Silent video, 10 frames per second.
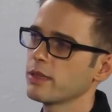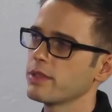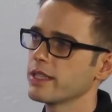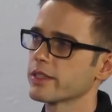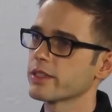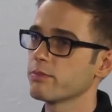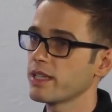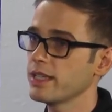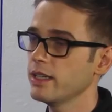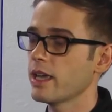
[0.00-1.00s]
them is
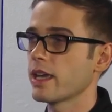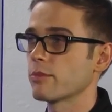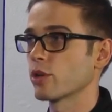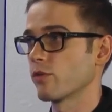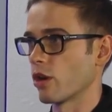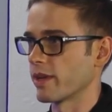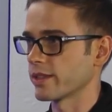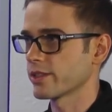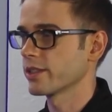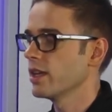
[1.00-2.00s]
speed and
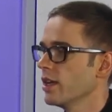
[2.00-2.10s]
performance.